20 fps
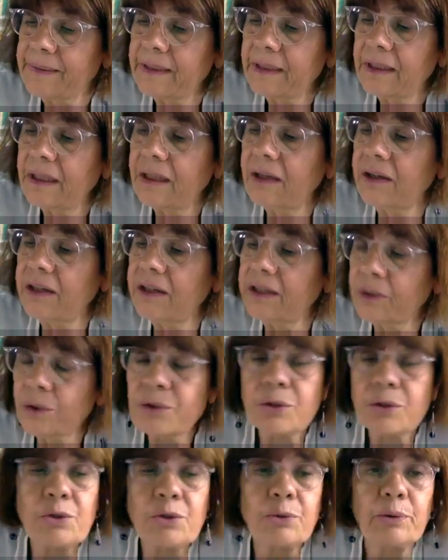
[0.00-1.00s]
in
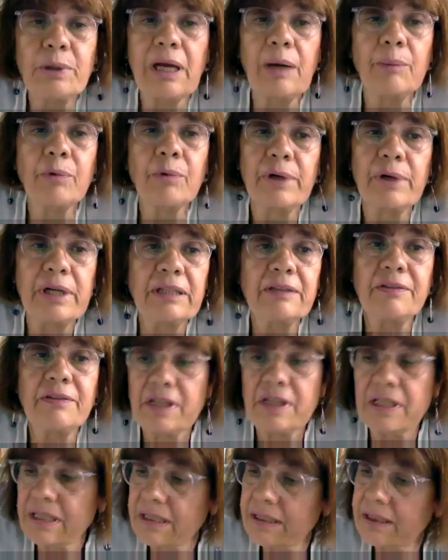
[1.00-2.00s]
order to elaborate
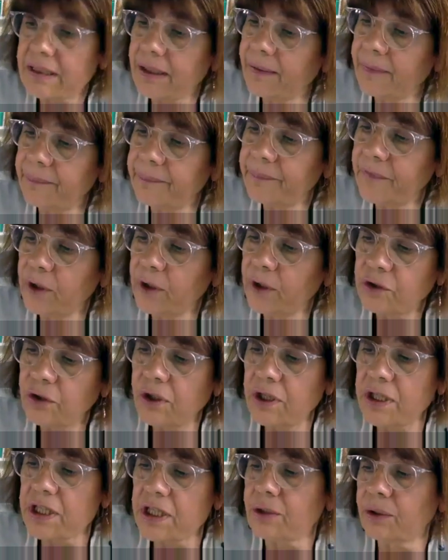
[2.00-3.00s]
this
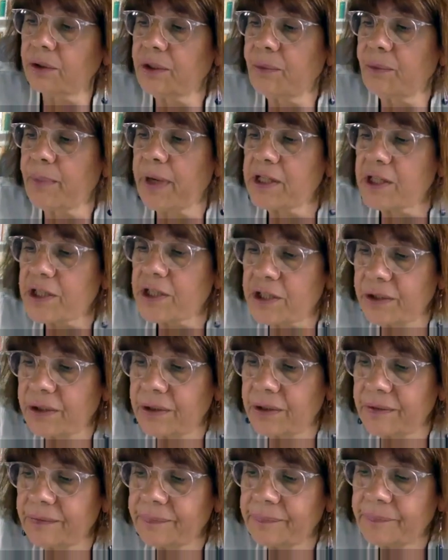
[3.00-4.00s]
ontological
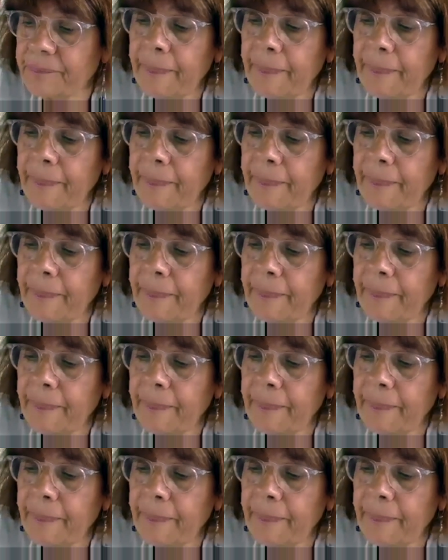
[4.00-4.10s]
dimension,